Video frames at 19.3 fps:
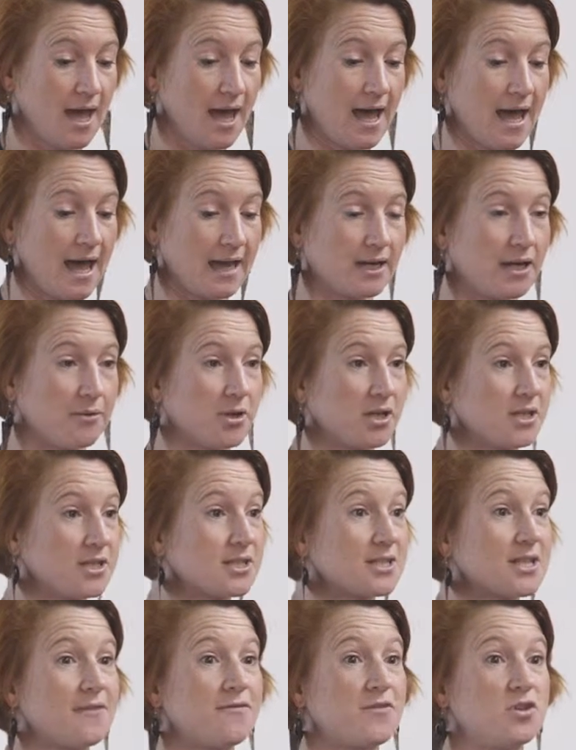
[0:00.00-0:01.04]
And I'm going to
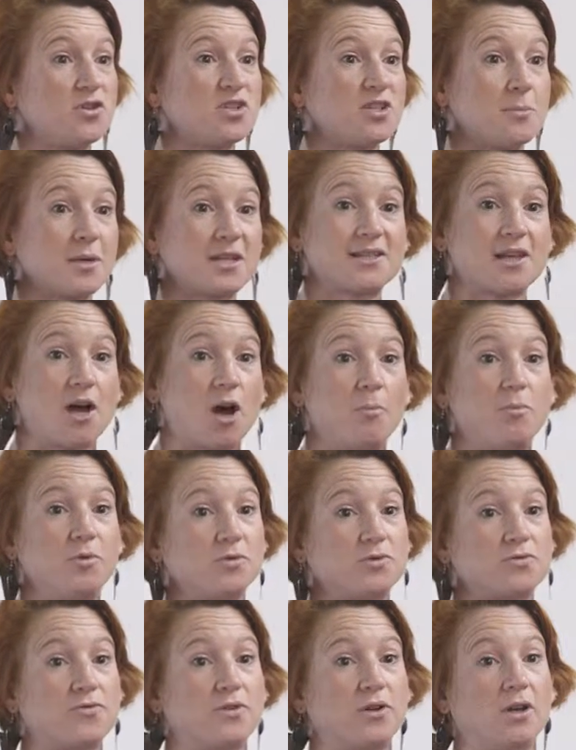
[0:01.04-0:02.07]
just give you some
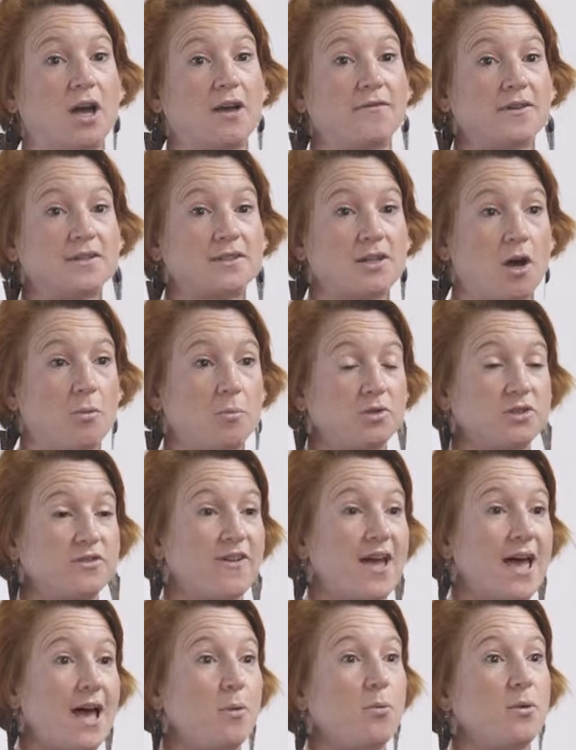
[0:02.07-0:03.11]
examples, real-life examples
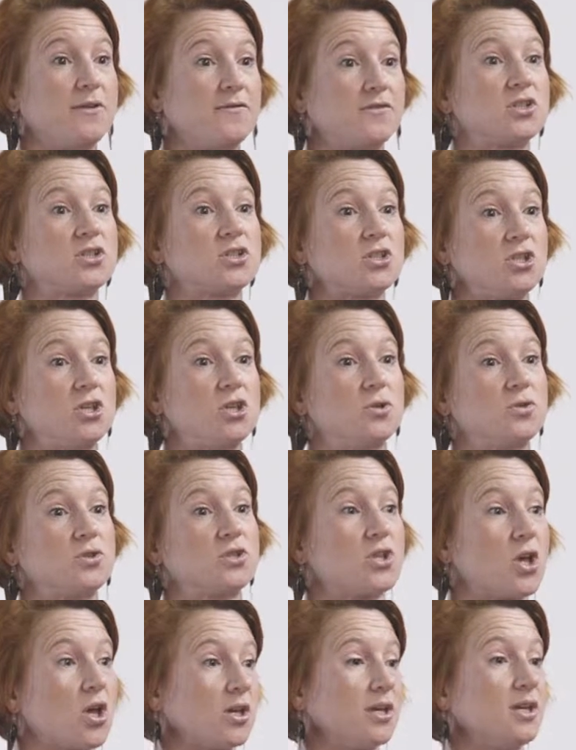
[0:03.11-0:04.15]
of how we've just used
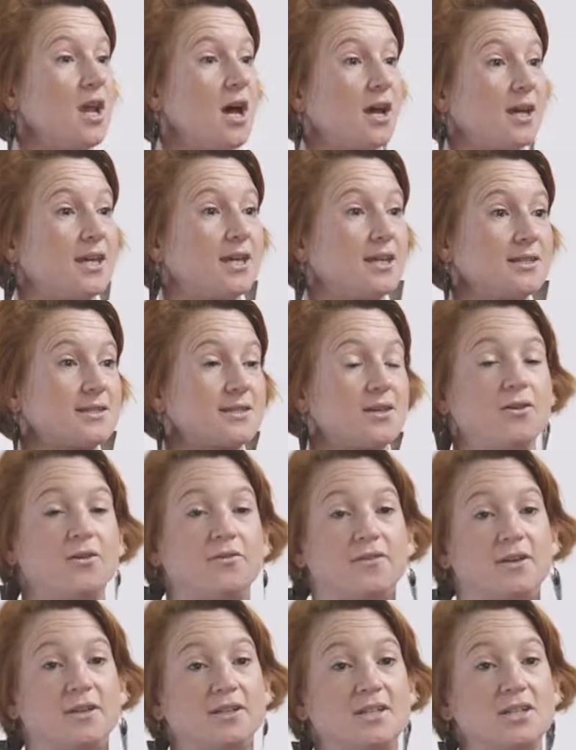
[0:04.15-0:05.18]
certain nuggets
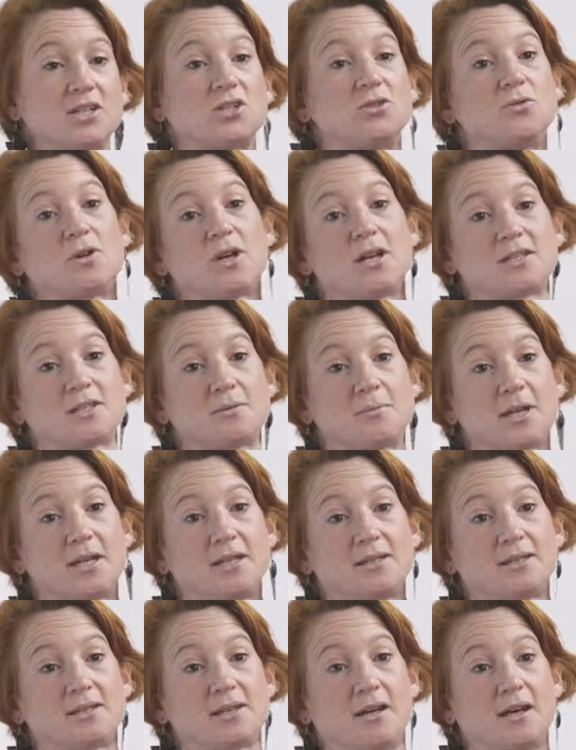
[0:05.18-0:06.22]
of additional customer
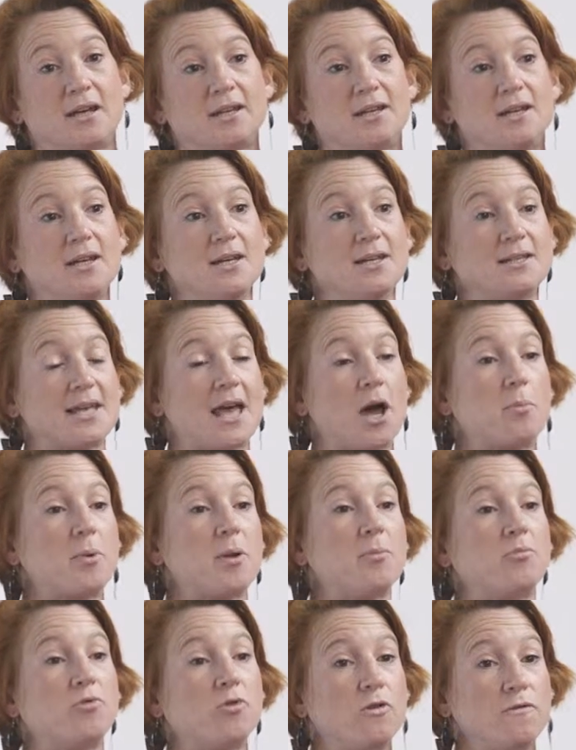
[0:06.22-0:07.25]
insight to help
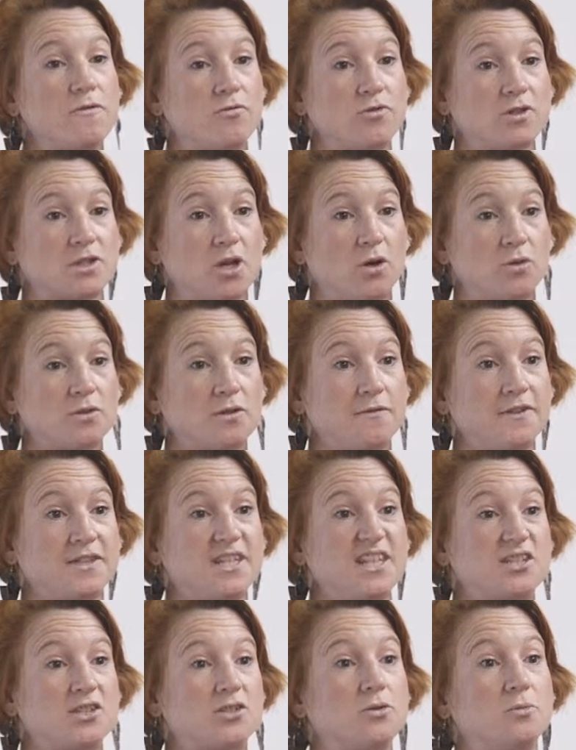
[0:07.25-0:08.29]
improve the results of the
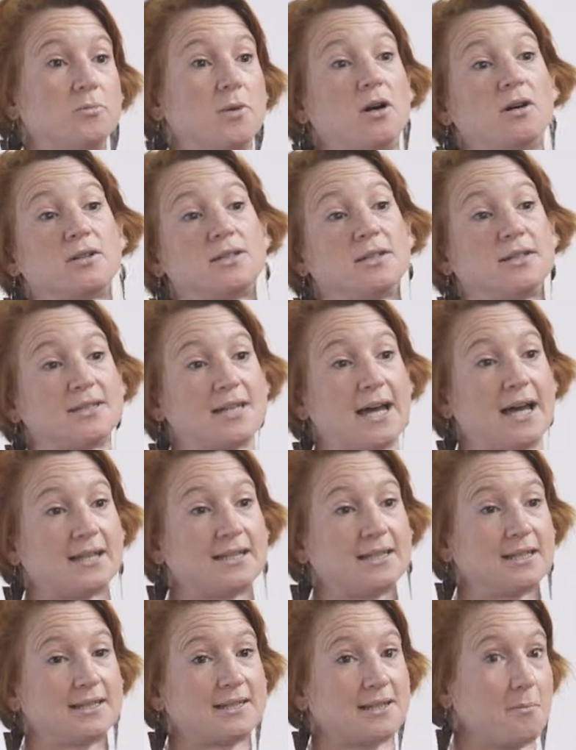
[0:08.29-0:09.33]
digital marketing
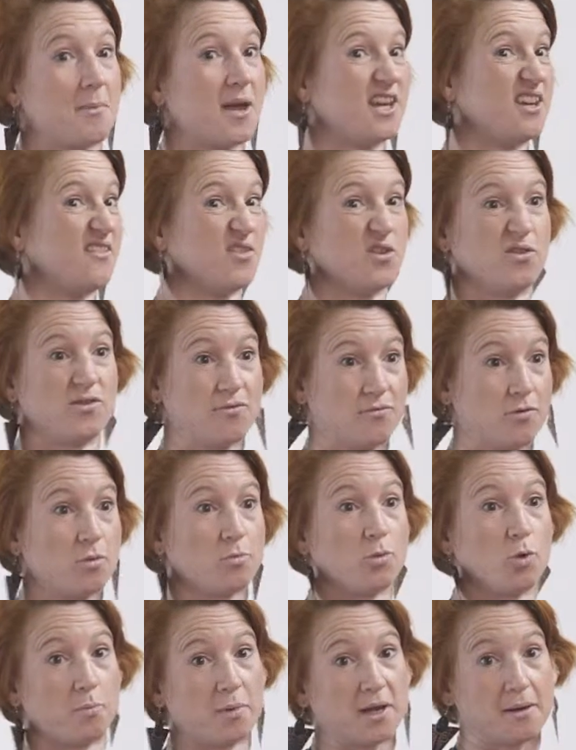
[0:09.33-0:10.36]
tactics that many of you in the
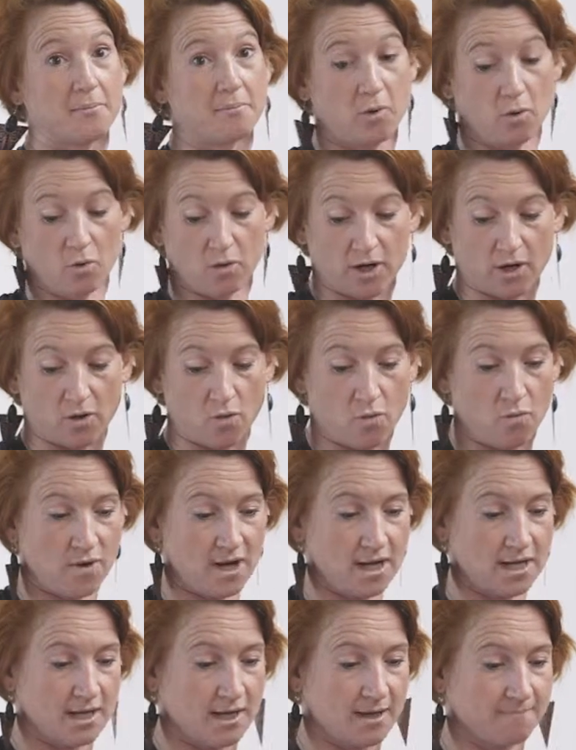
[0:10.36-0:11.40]
room will be employing
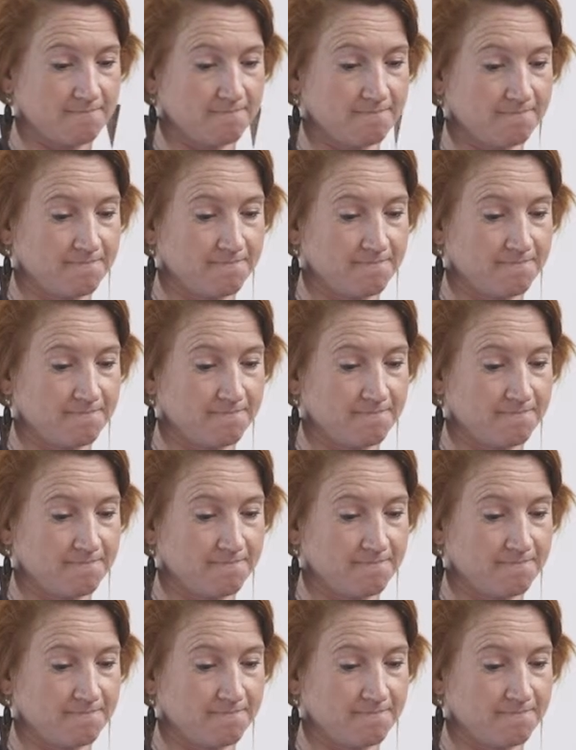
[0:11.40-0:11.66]
already.